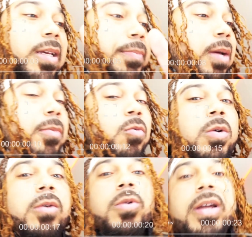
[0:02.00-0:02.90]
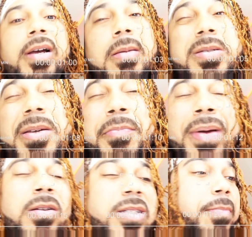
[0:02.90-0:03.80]
tip number one when it comes to
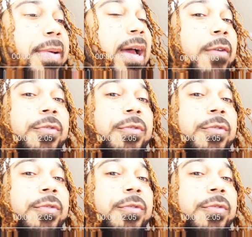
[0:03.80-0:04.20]
bouncing back